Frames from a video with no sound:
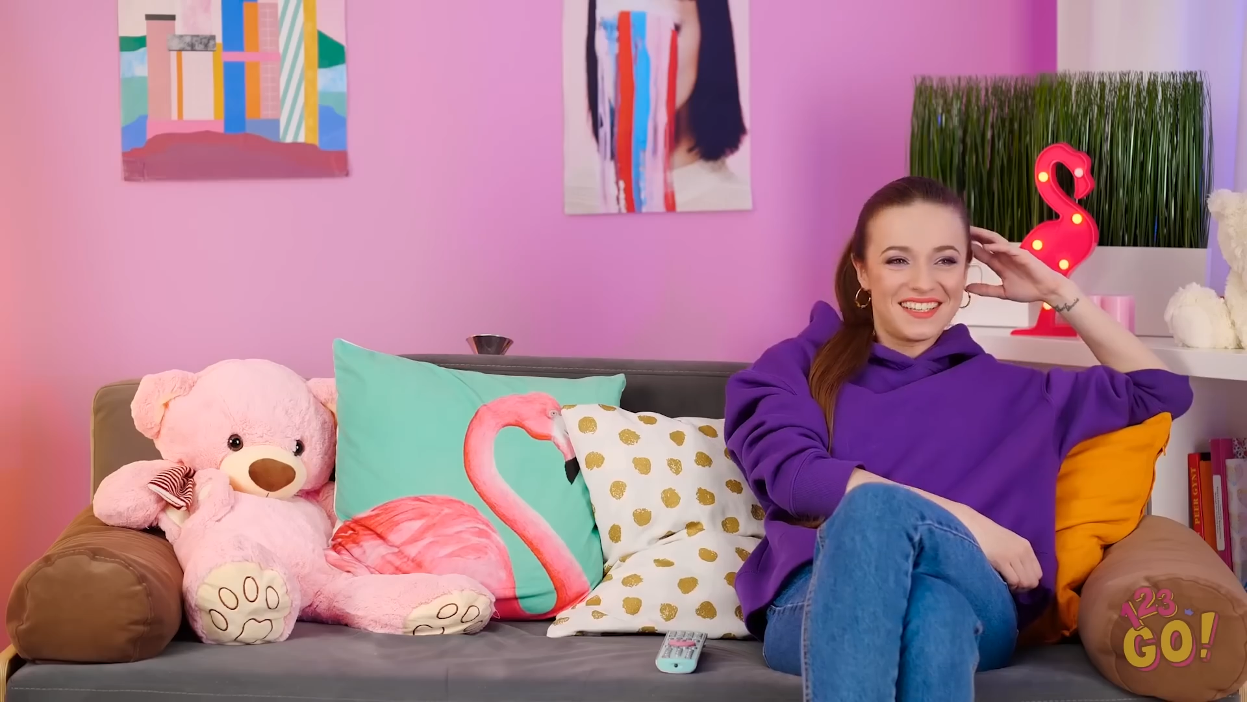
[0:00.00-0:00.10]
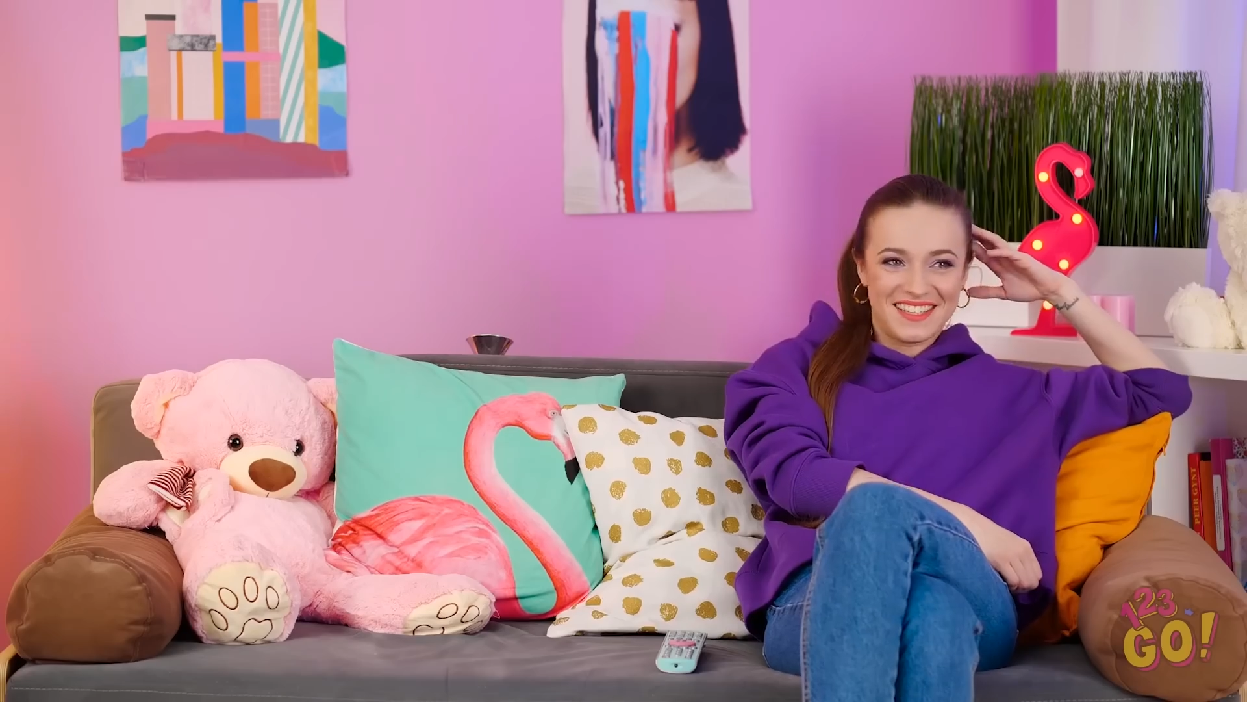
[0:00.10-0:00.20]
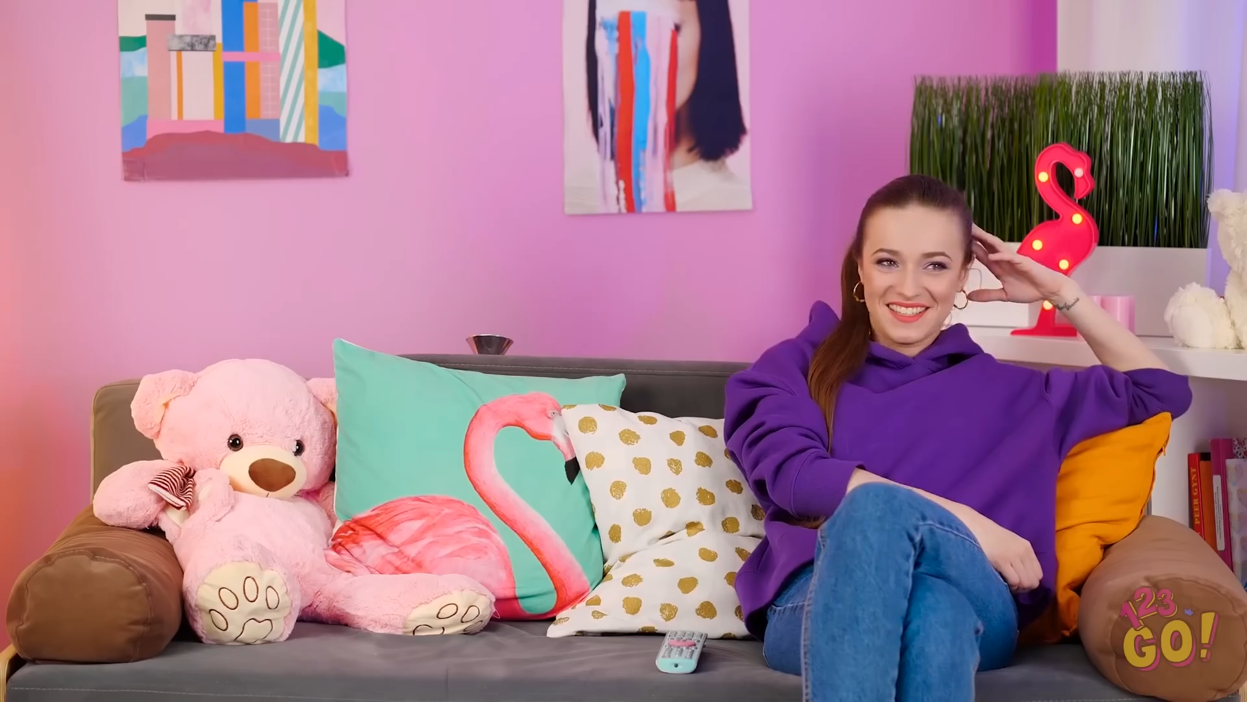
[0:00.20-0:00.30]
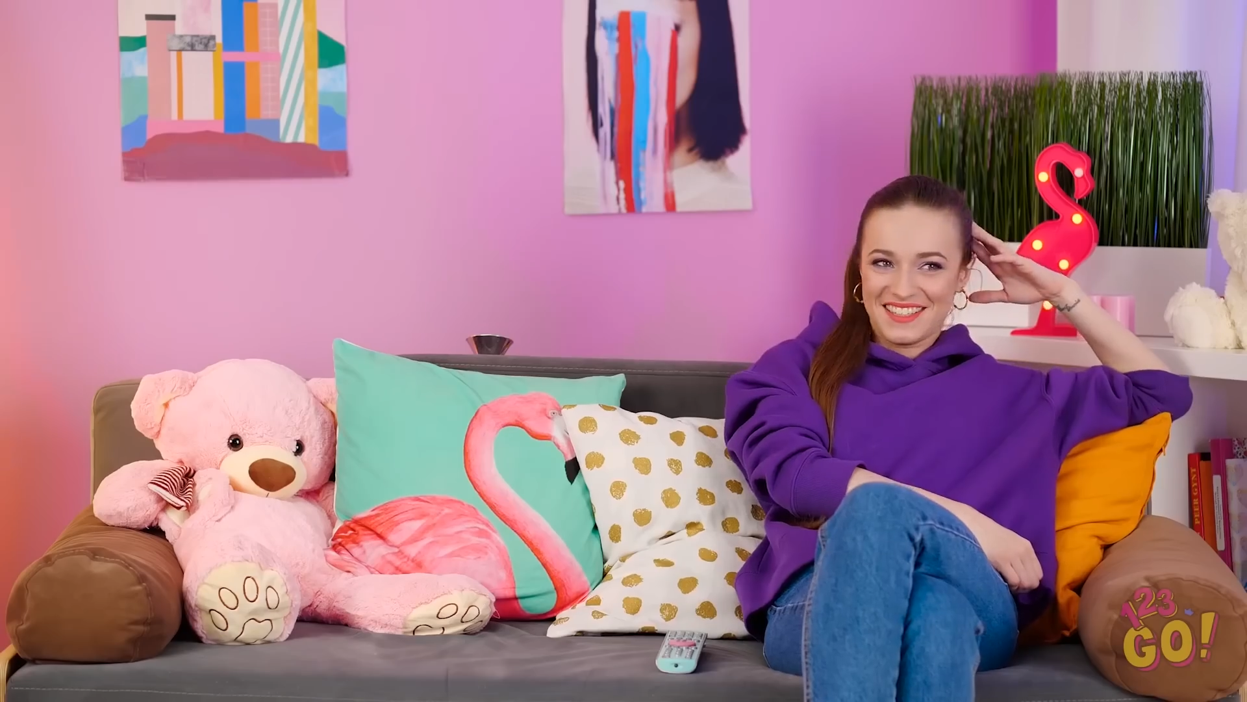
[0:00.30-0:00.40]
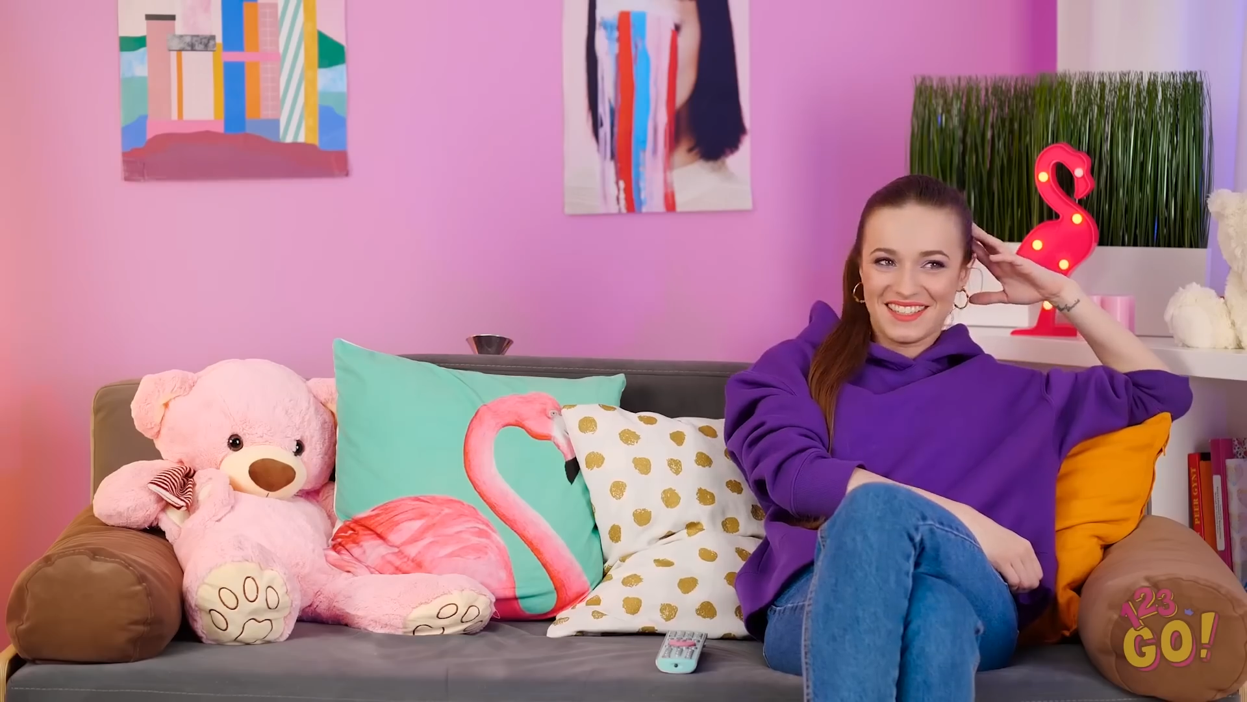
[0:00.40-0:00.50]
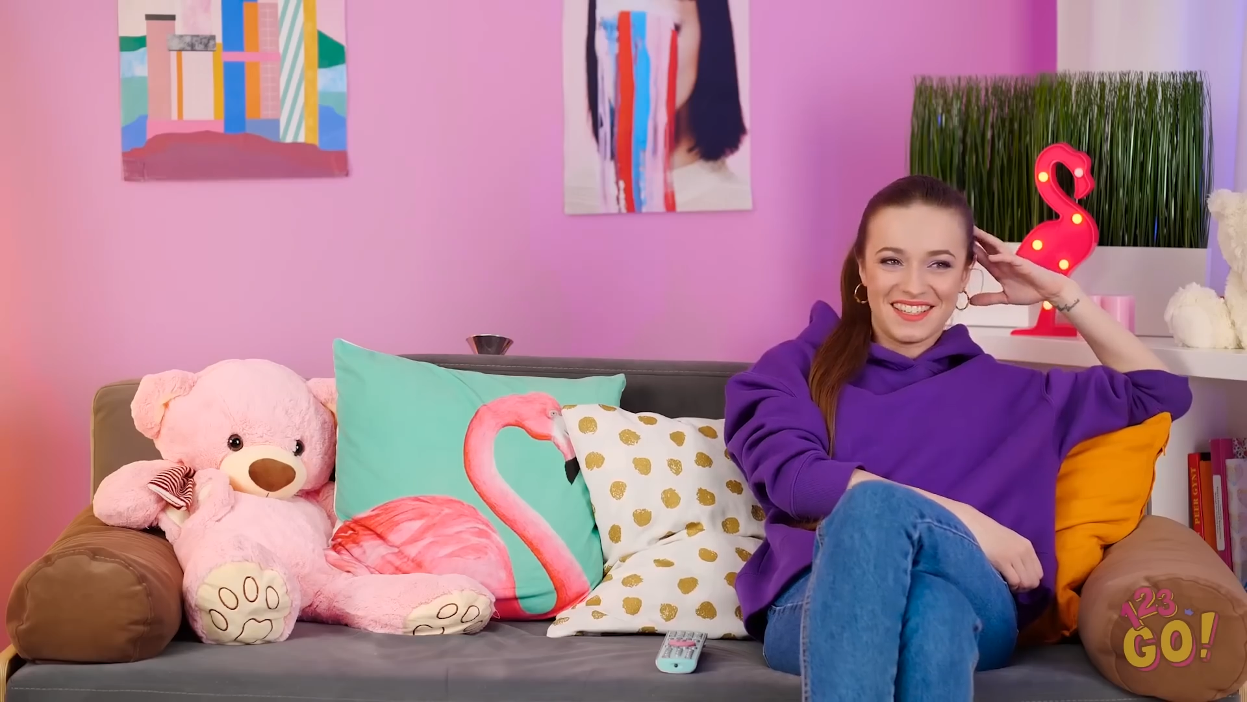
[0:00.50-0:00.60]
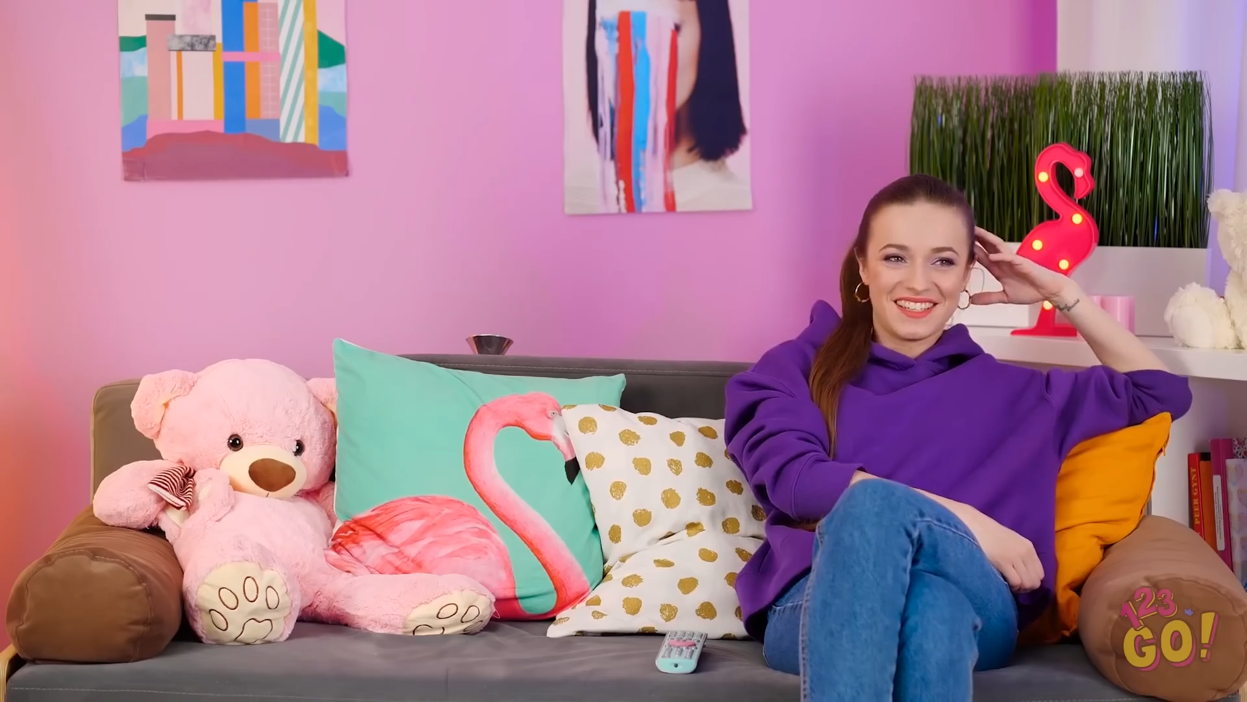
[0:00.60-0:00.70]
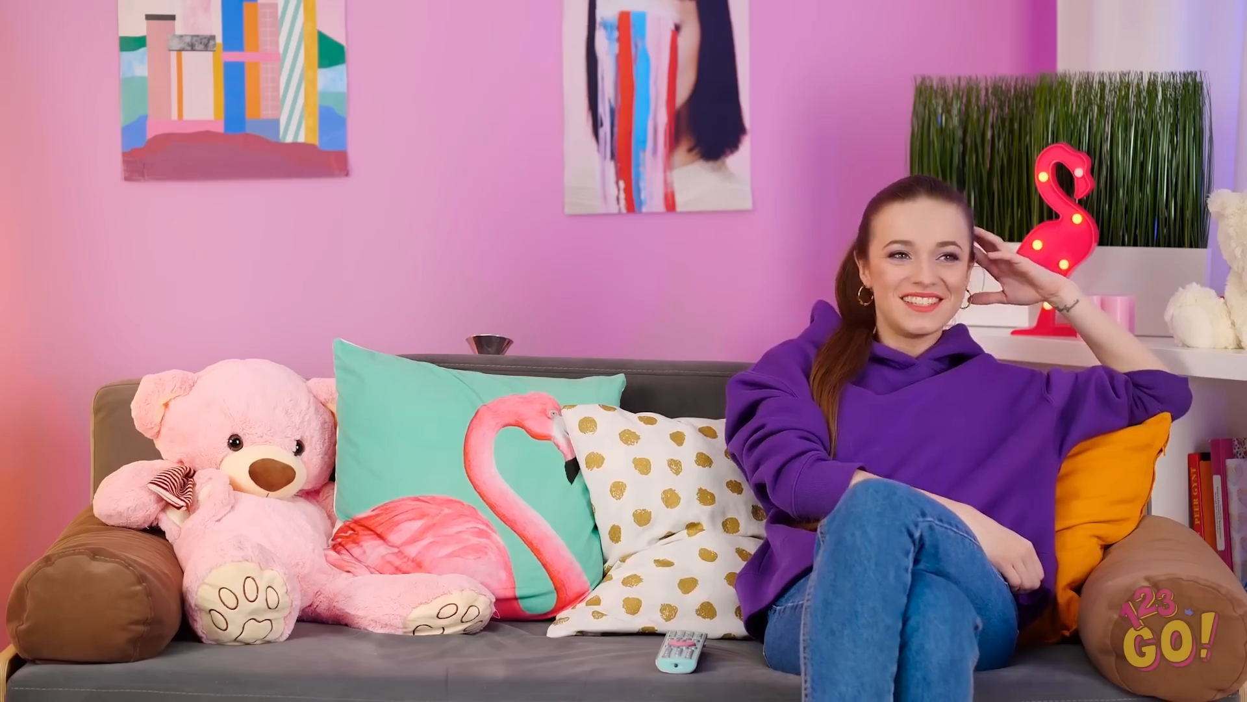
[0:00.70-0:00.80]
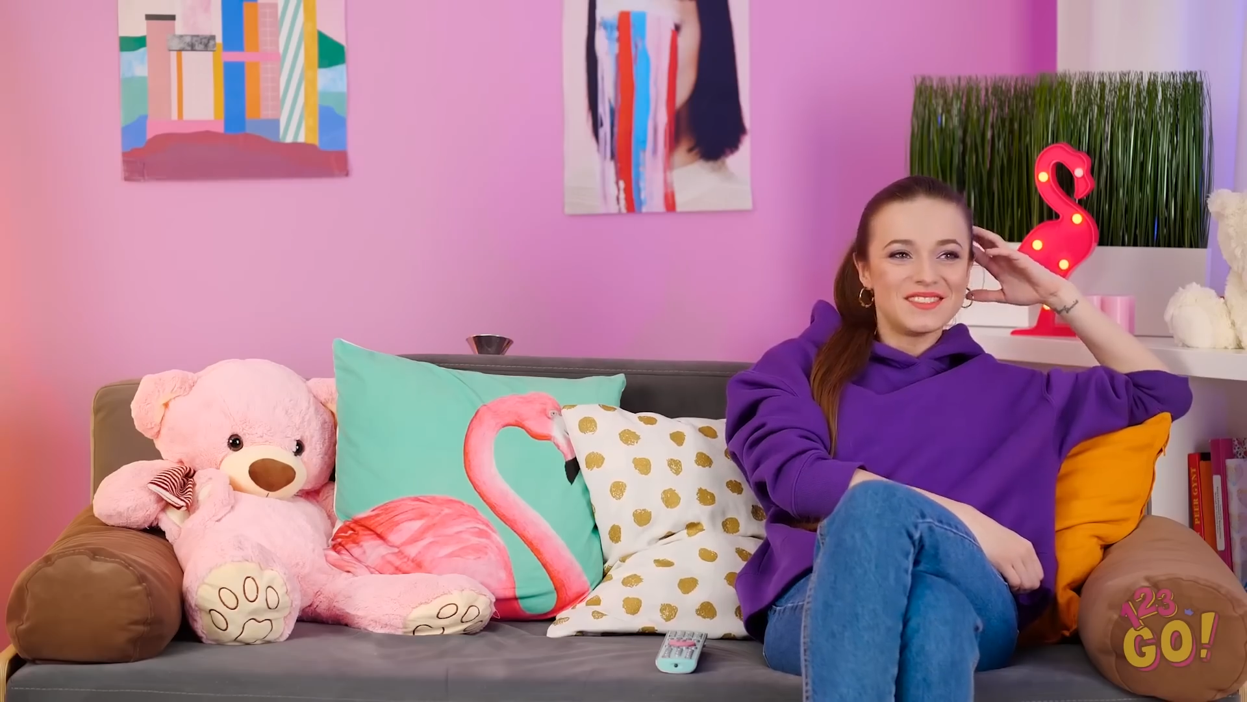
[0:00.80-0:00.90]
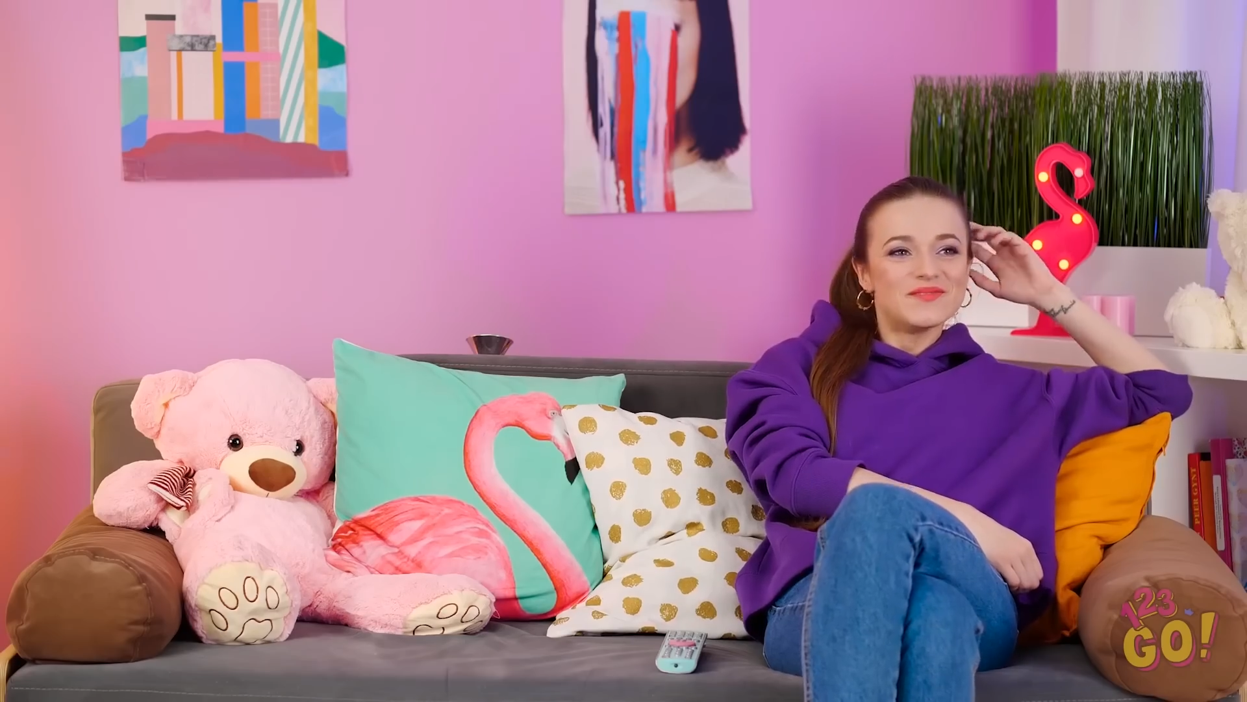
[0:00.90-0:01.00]
scare the
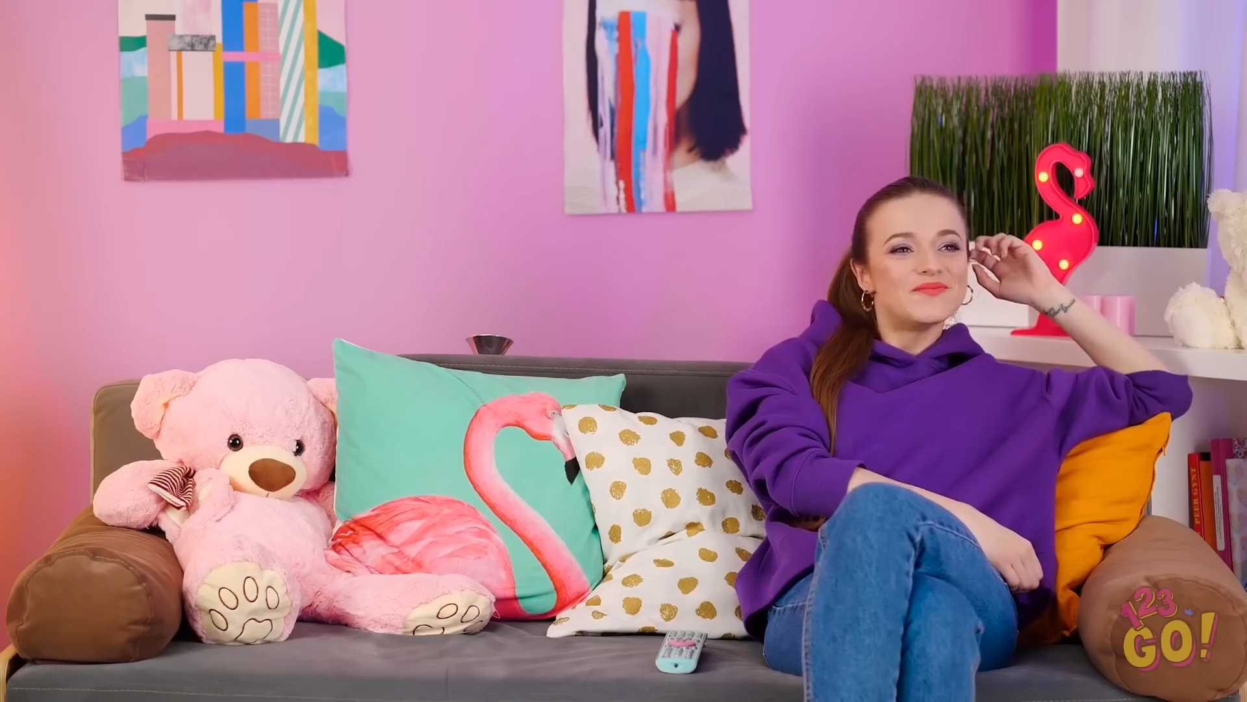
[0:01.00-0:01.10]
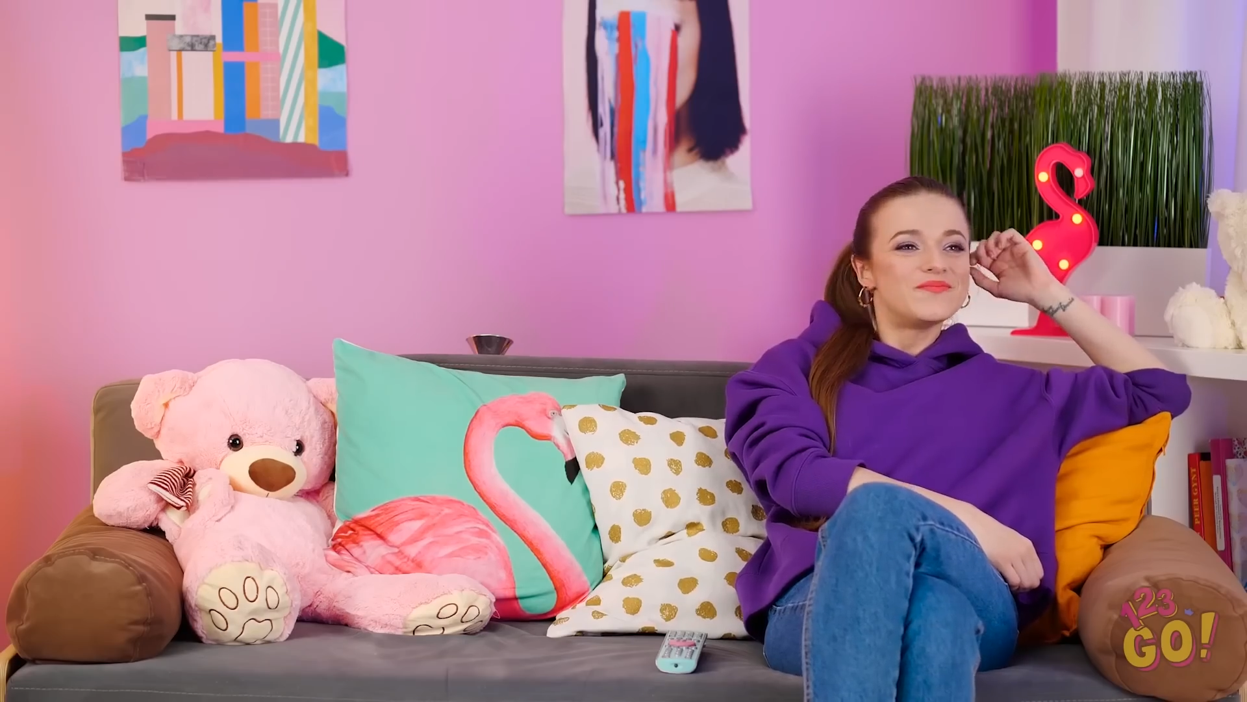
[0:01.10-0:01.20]
pants